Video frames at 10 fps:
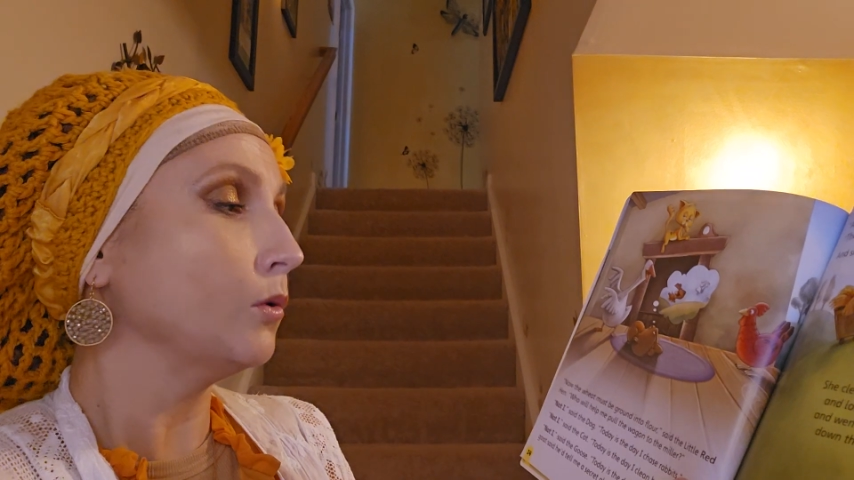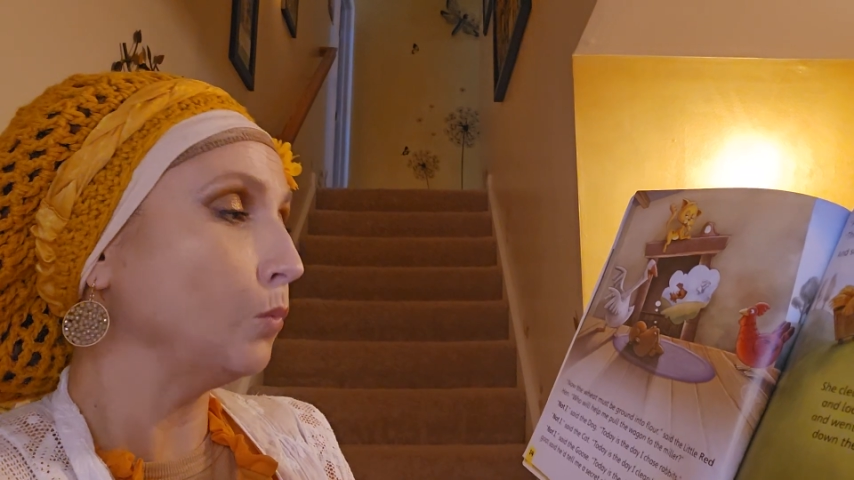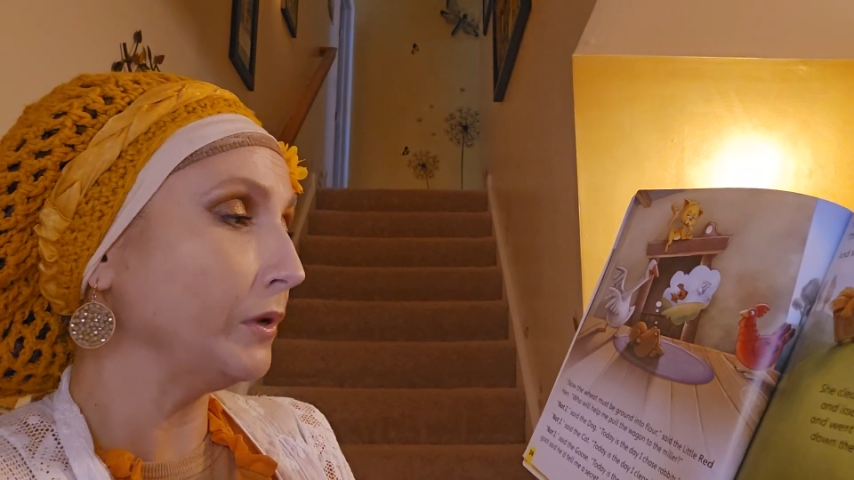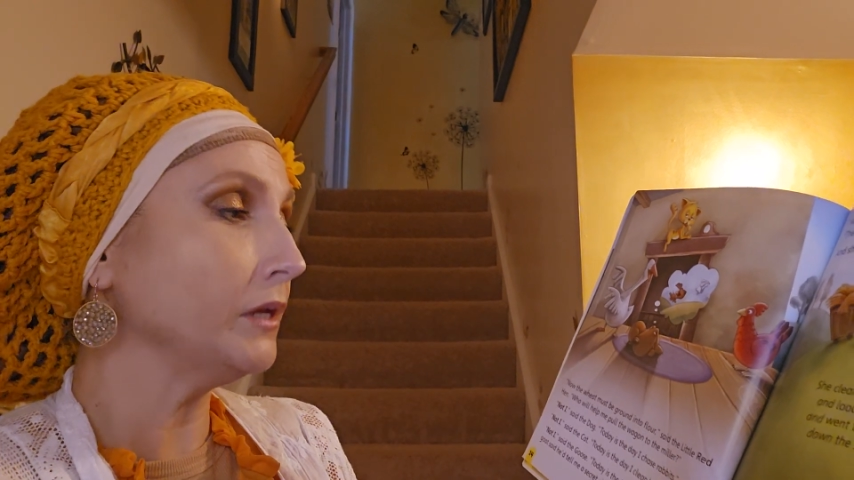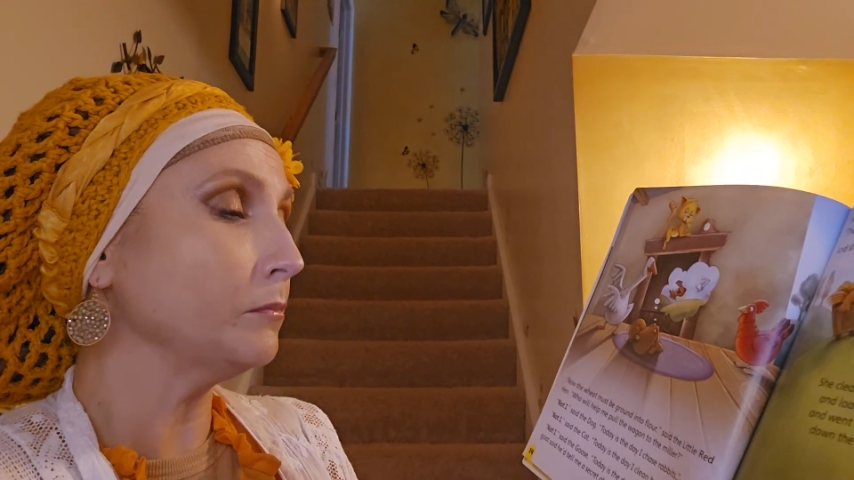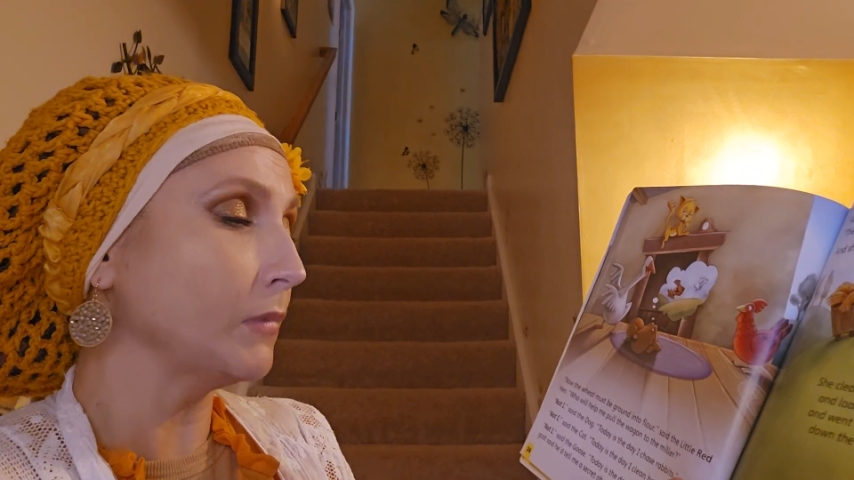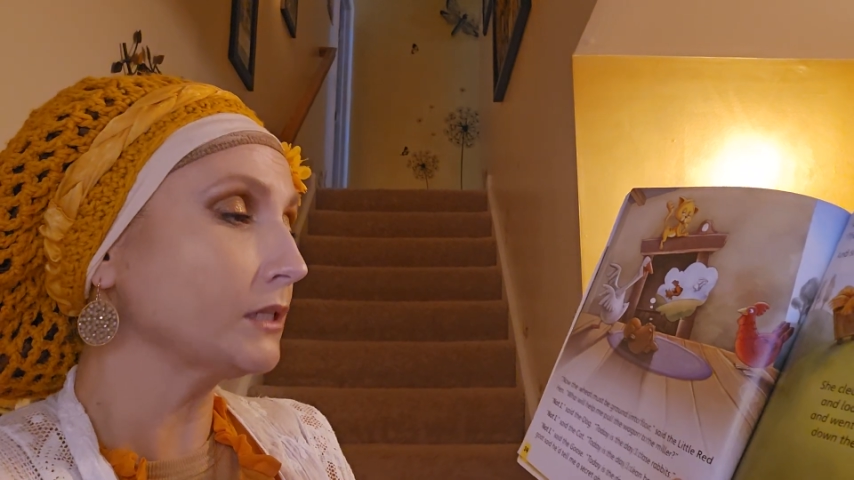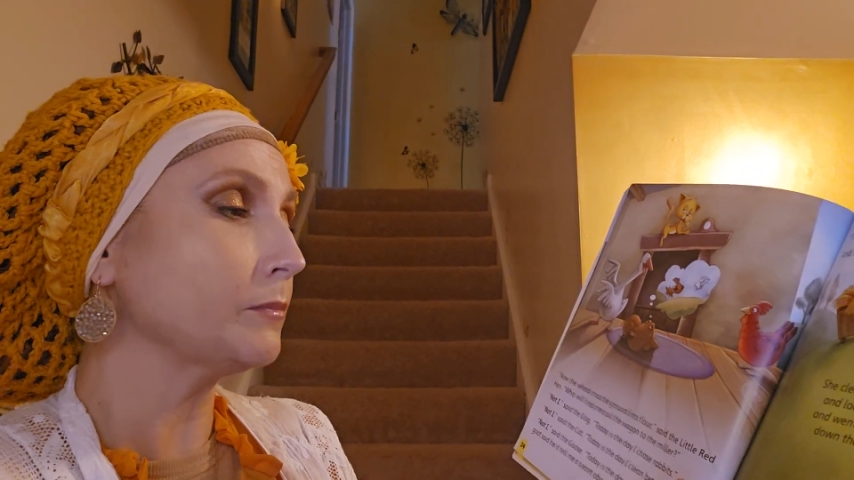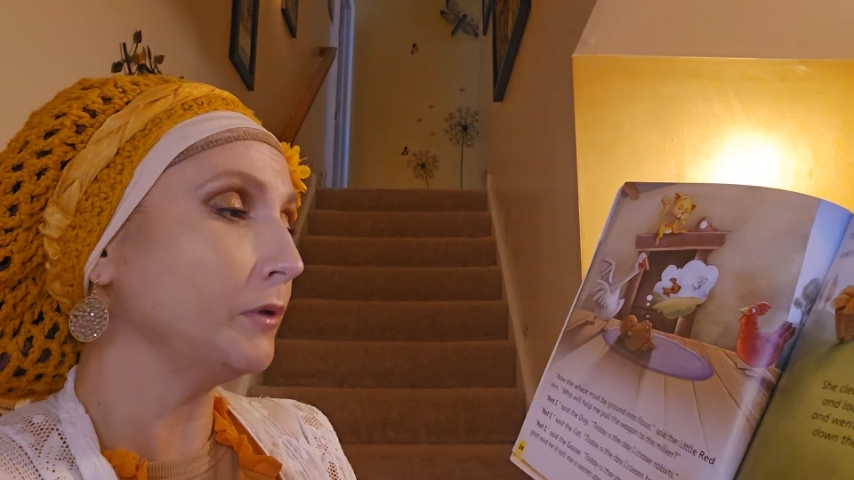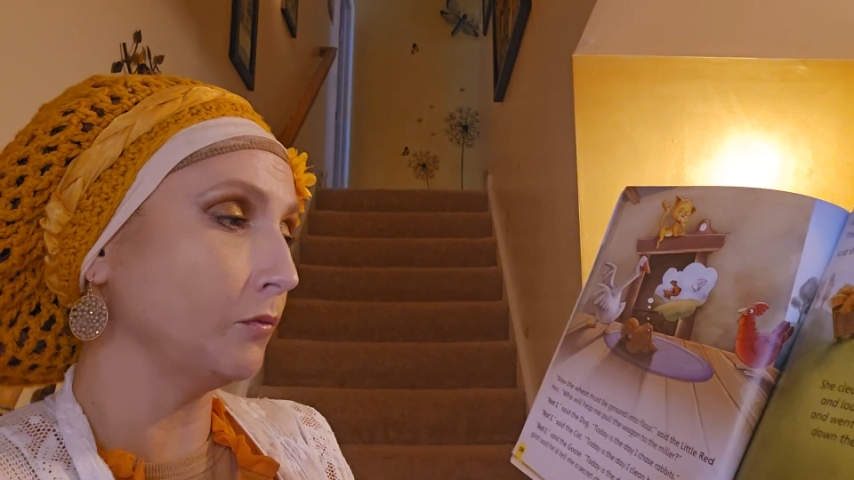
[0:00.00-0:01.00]
the wheat
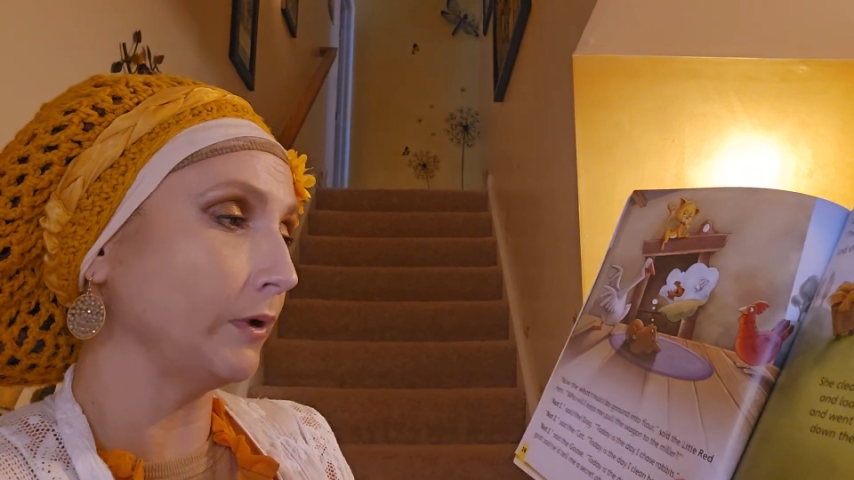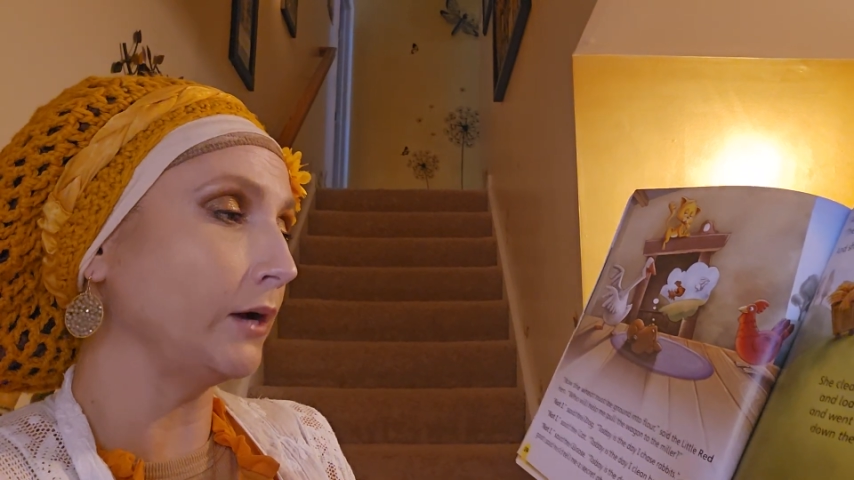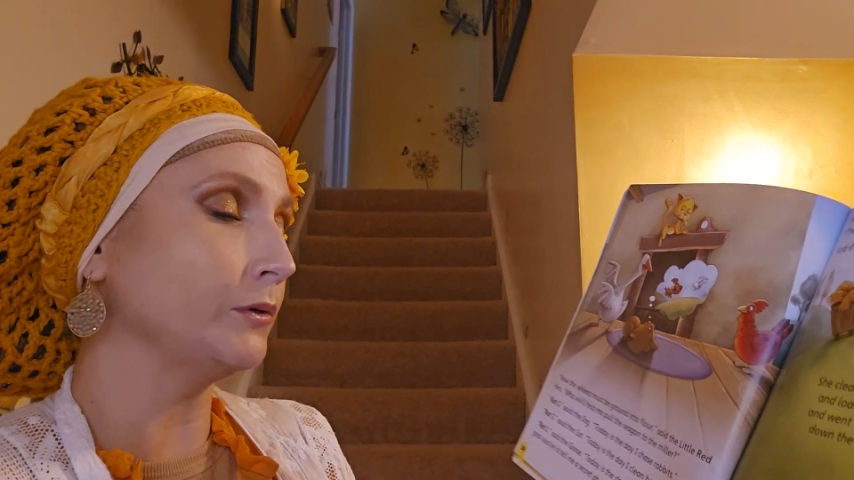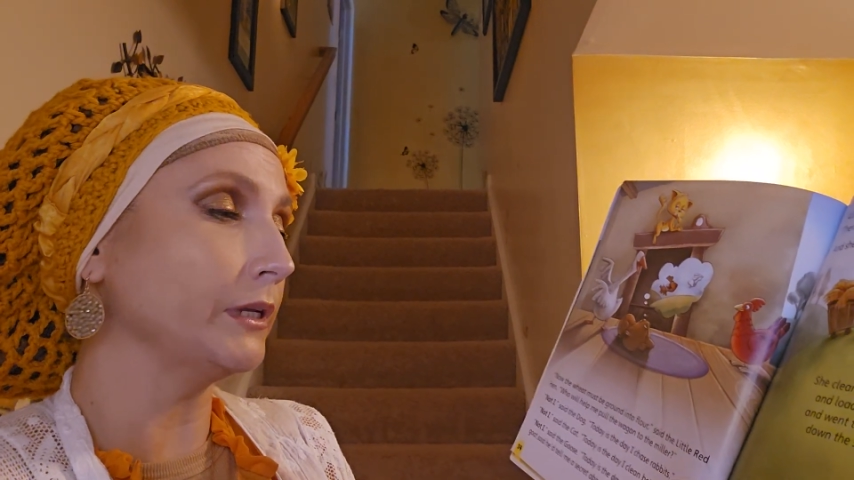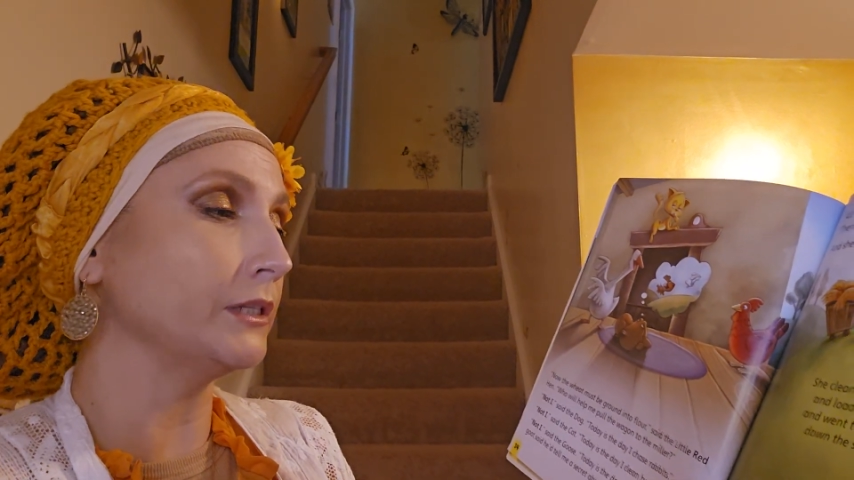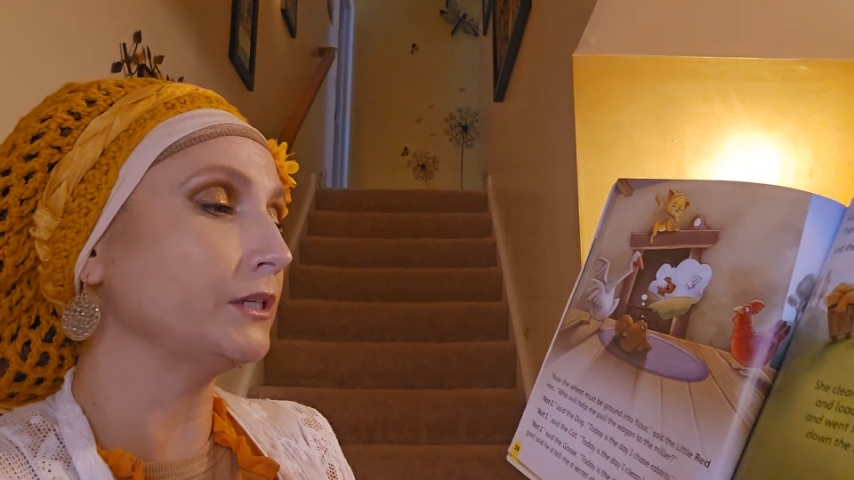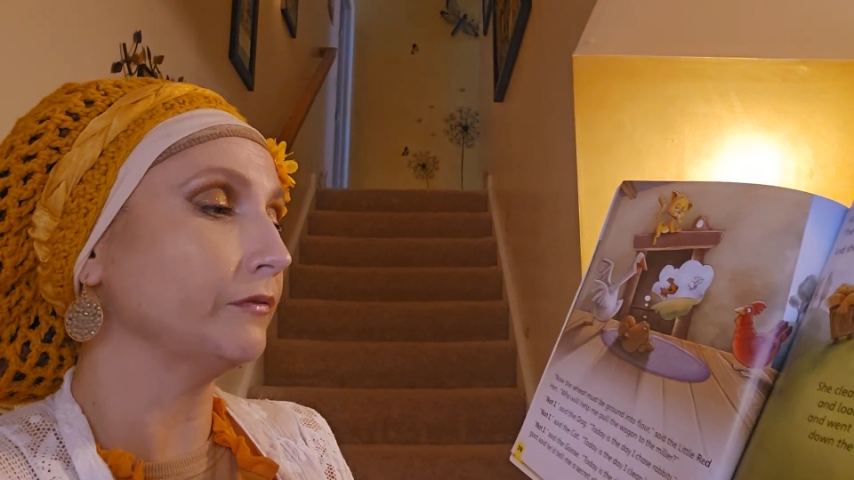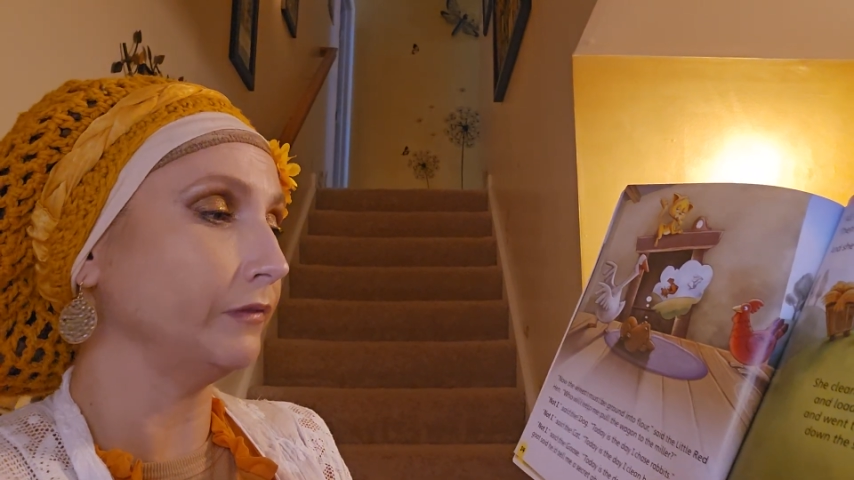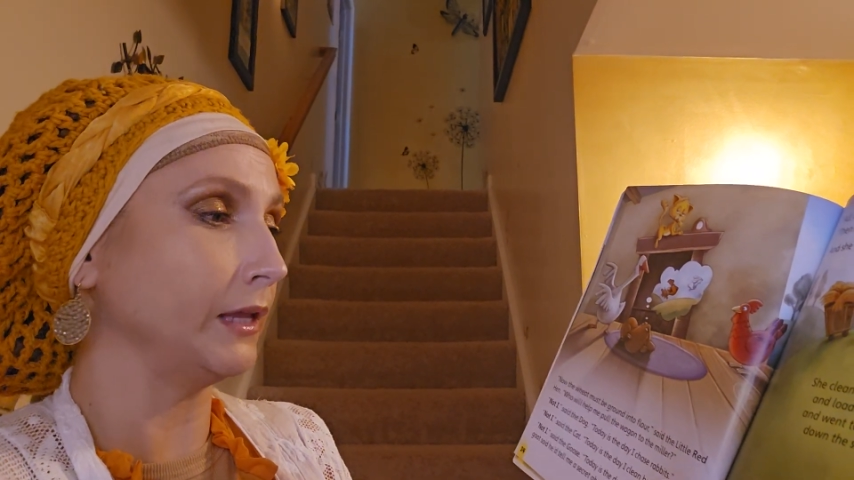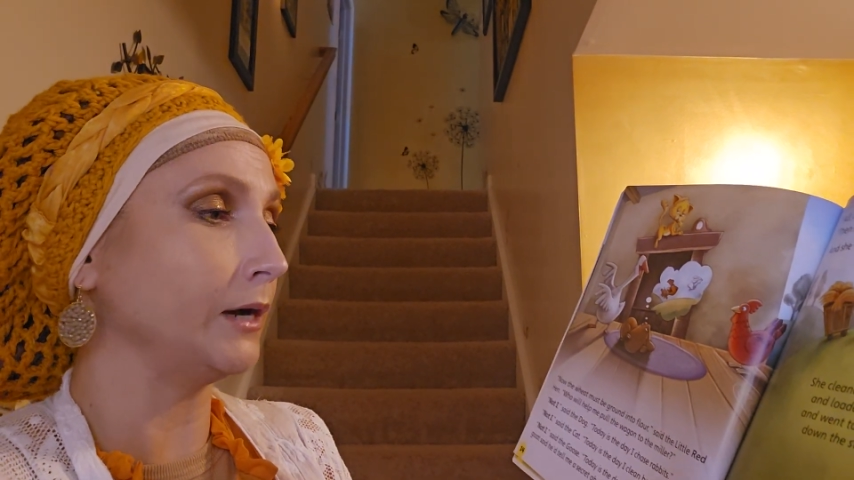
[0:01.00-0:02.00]
must be ground into
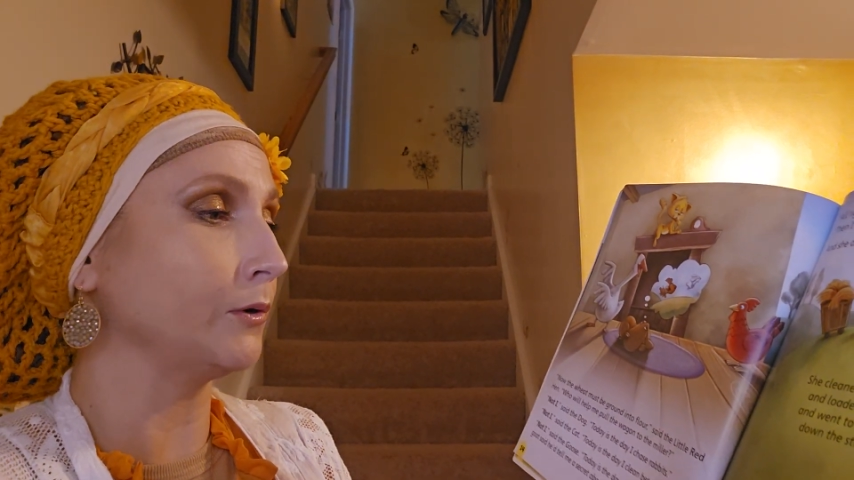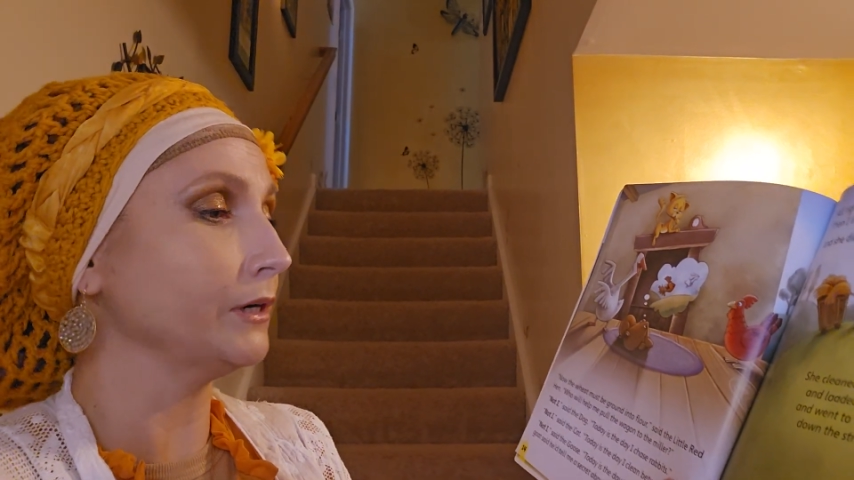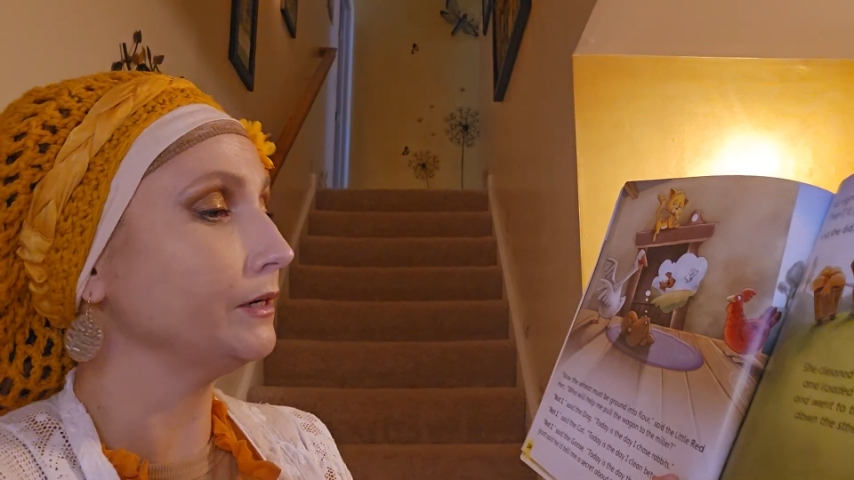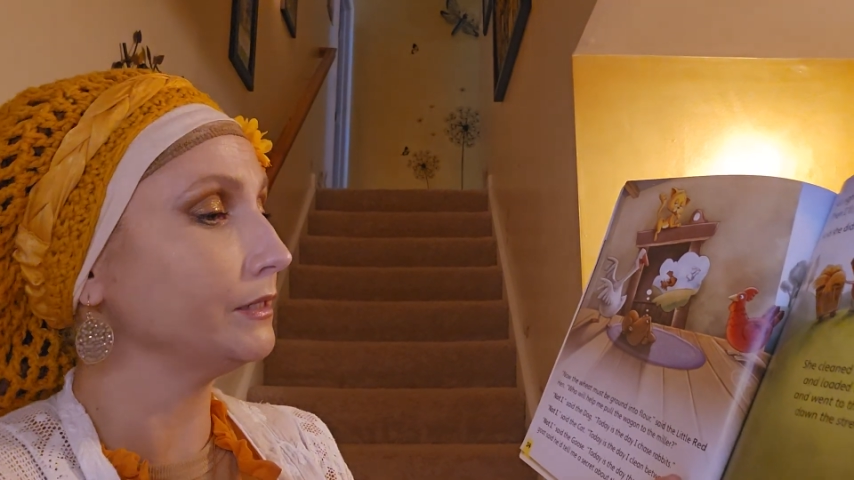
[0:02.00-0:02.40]
flour,"